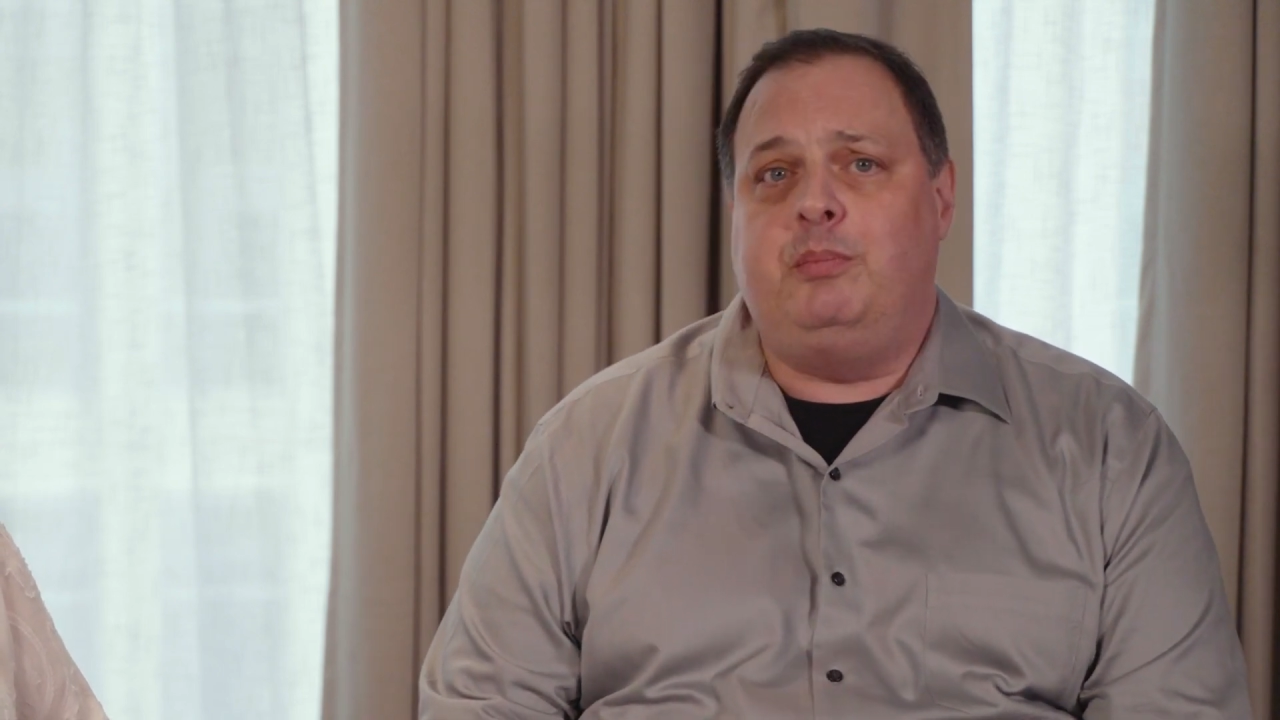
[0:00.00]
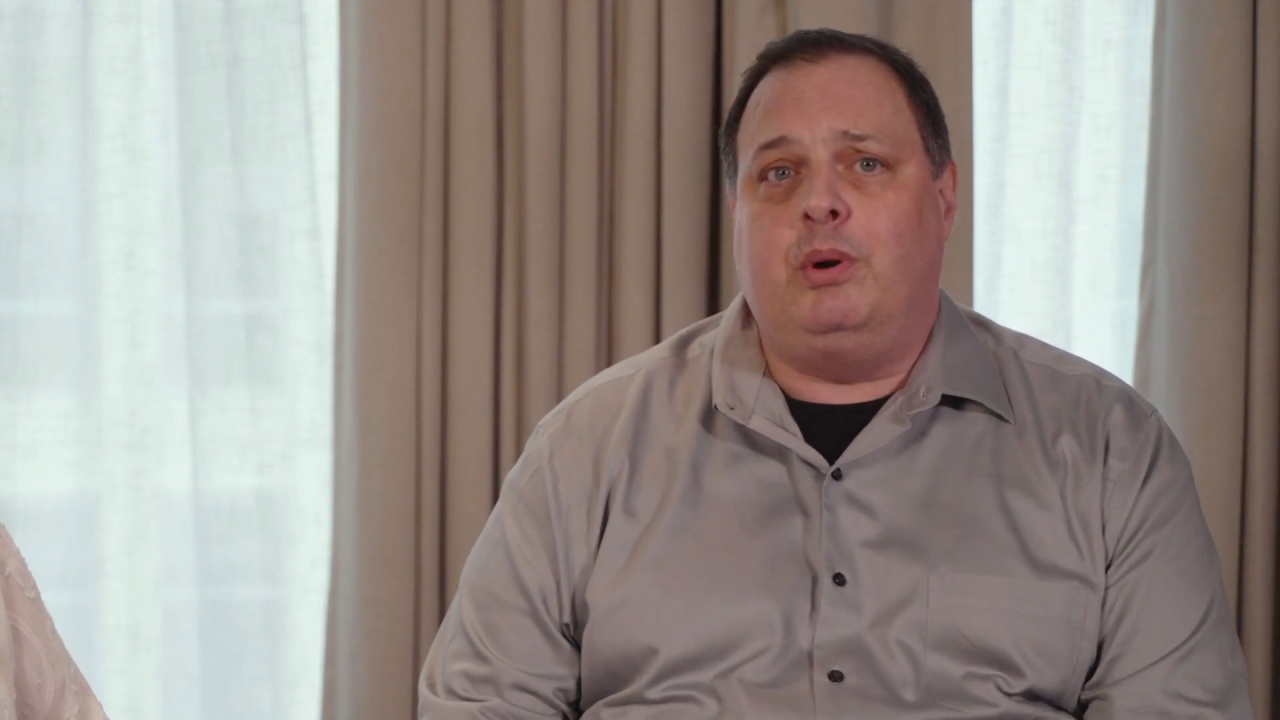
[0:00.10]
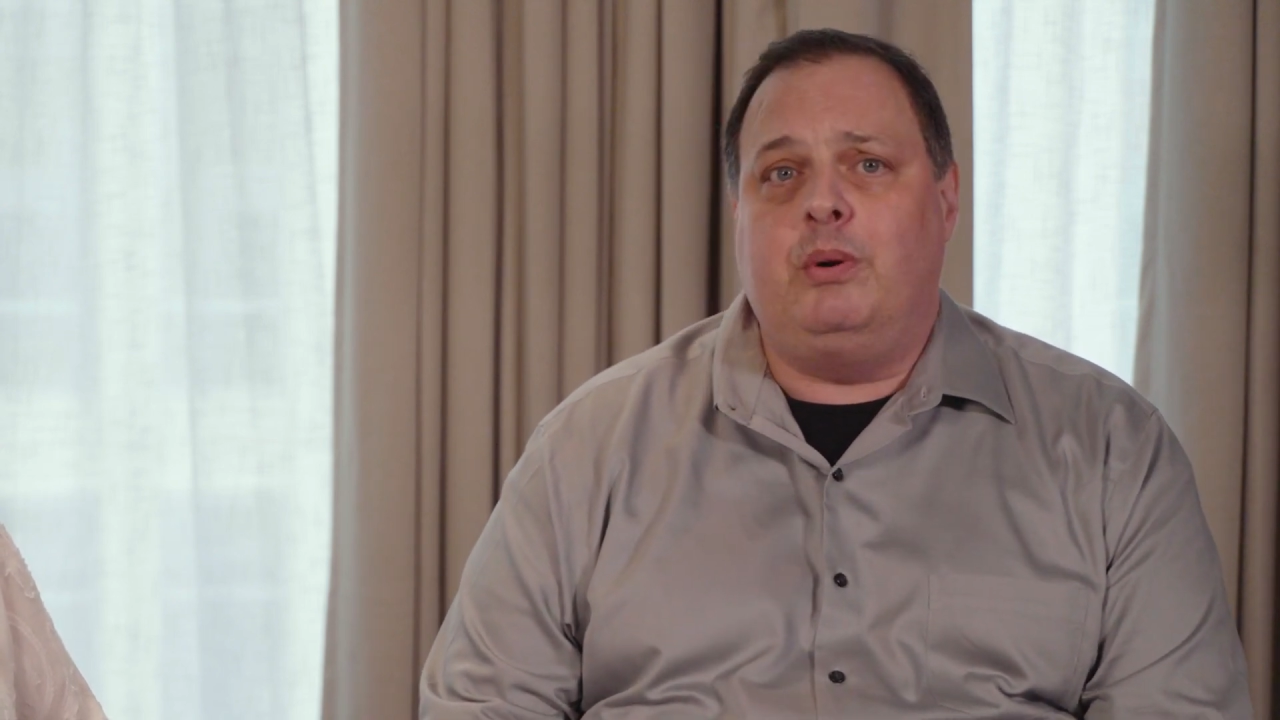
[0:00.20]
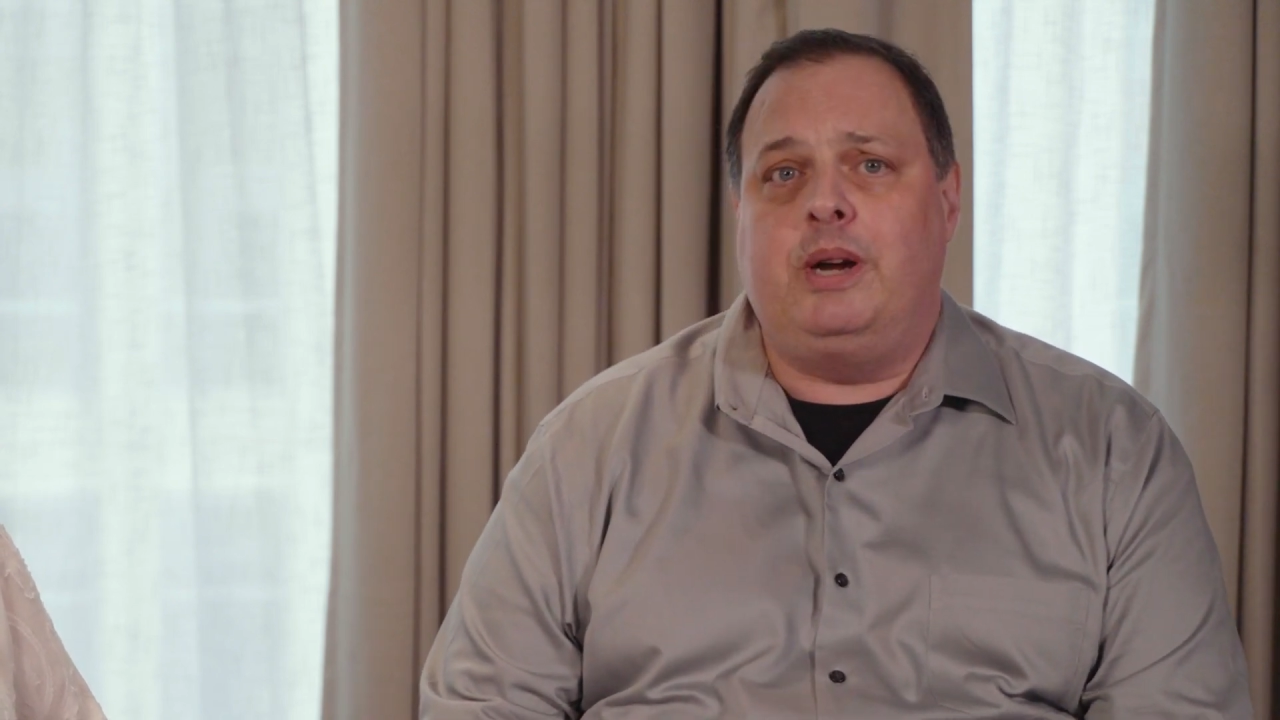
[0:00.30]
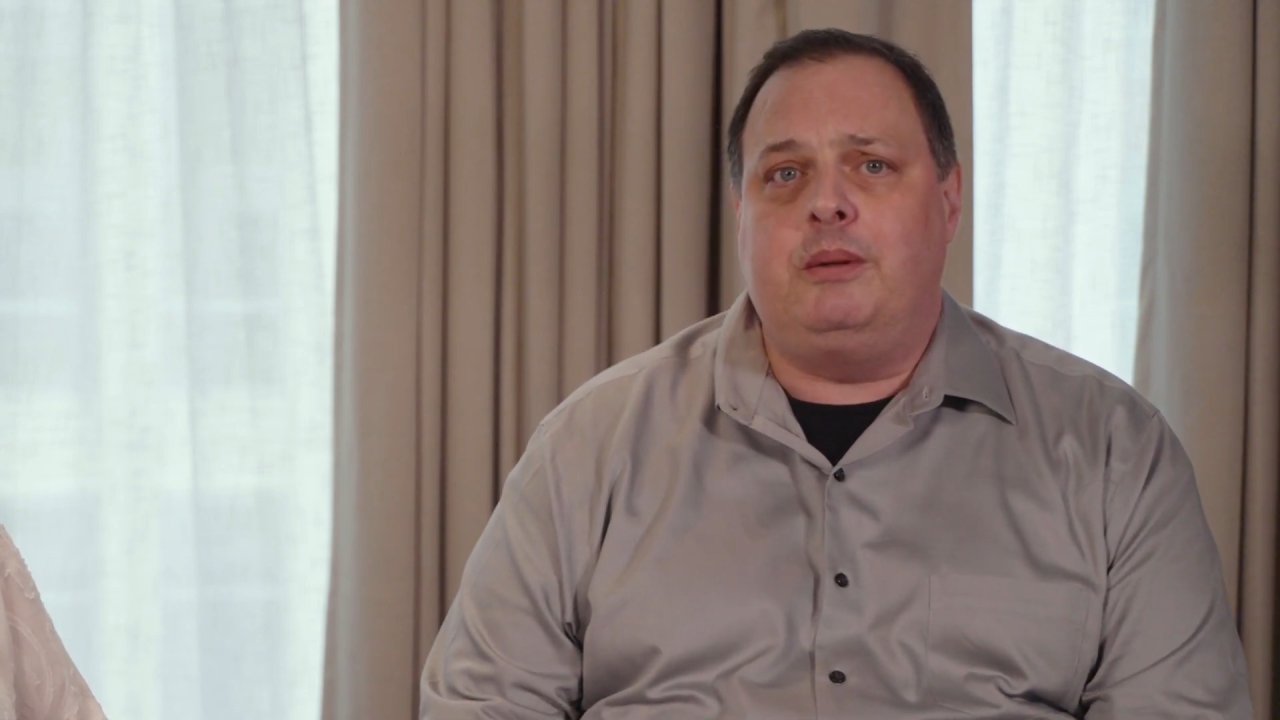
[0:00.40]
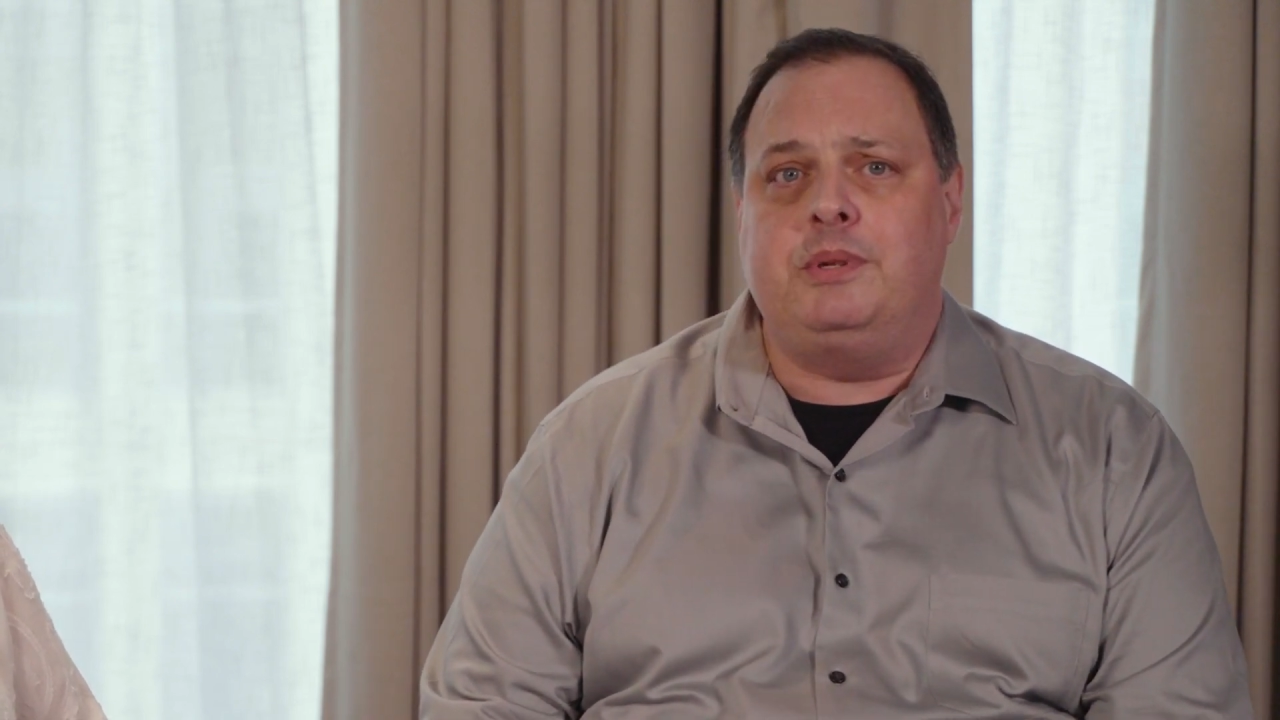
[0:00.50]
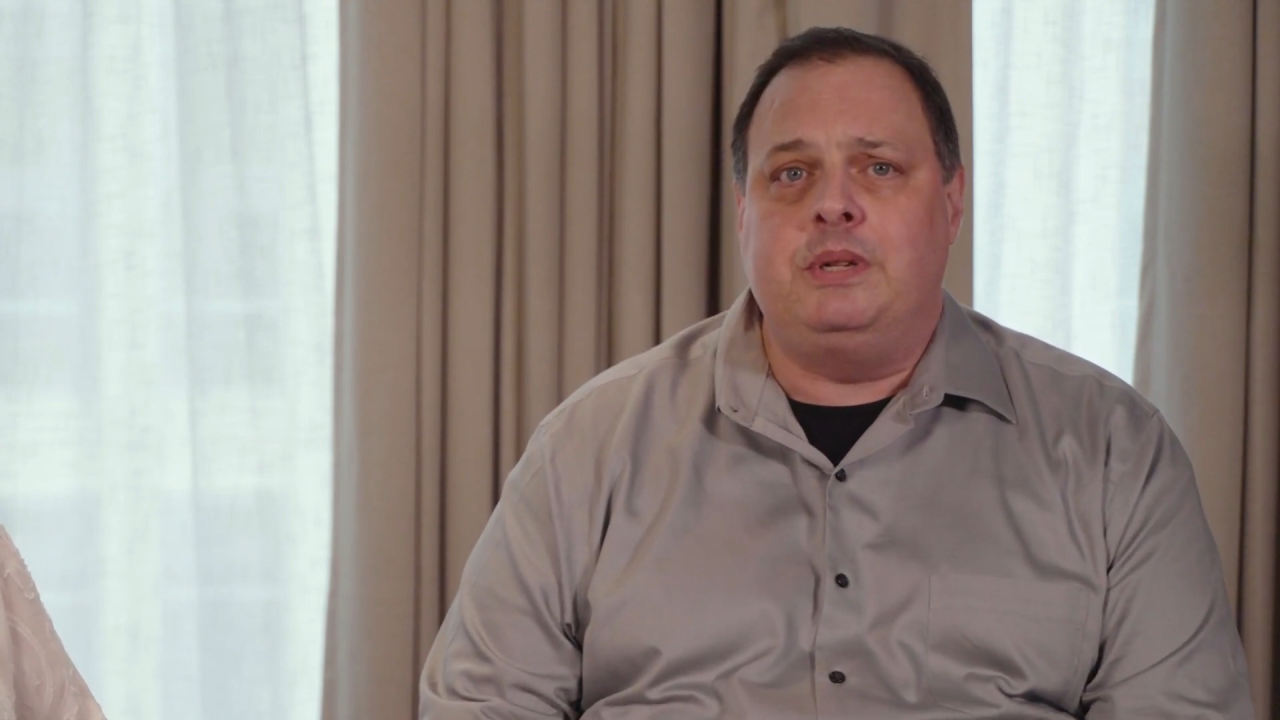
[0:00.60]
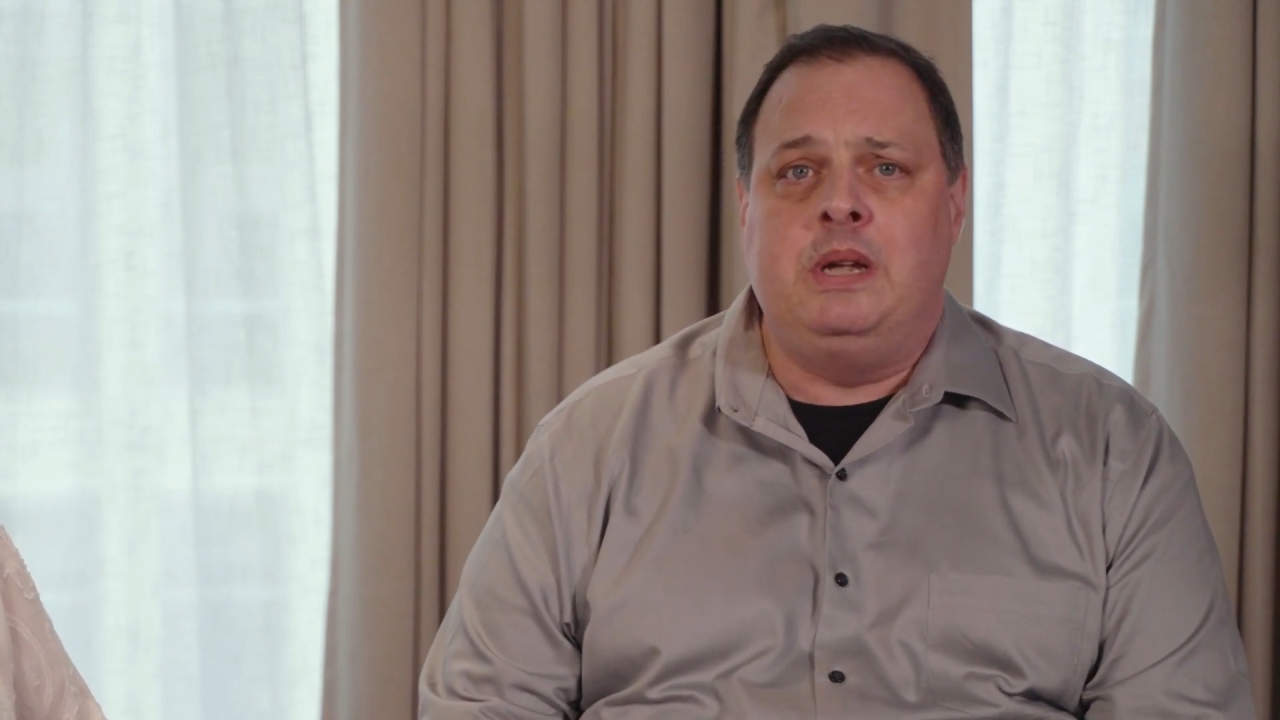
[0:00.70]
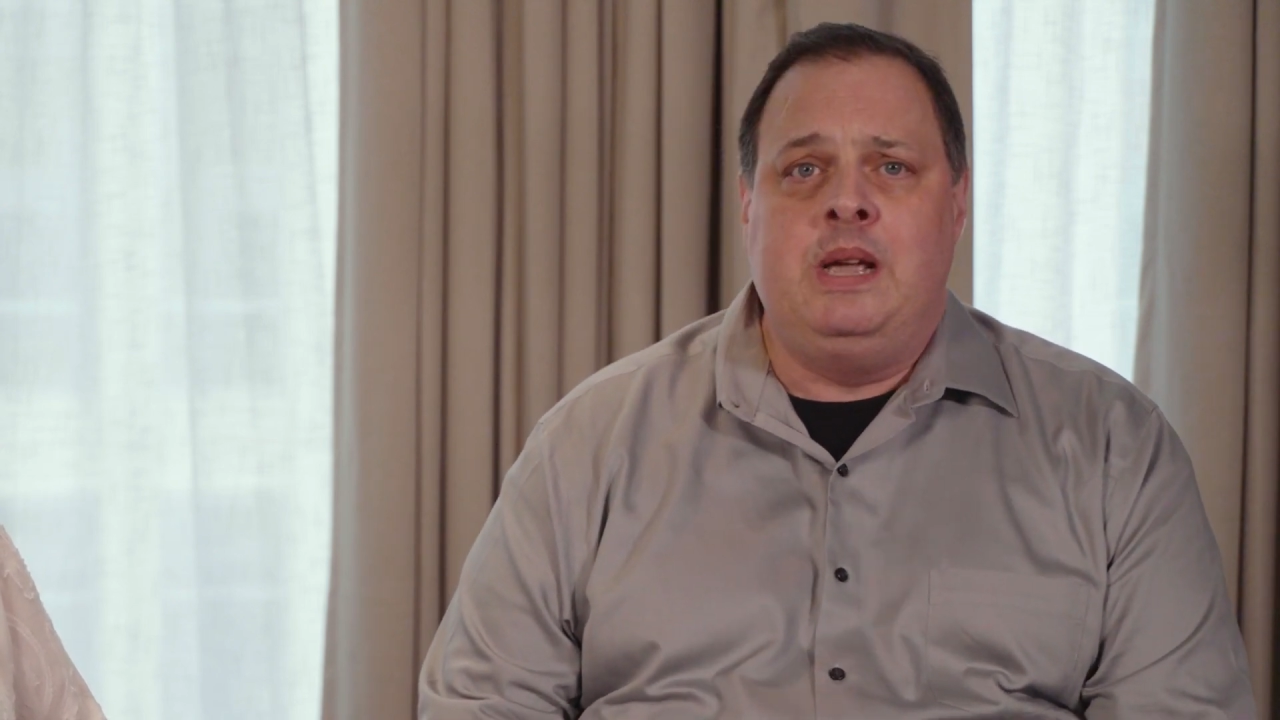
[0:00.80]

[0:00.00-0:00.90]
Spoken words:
programs.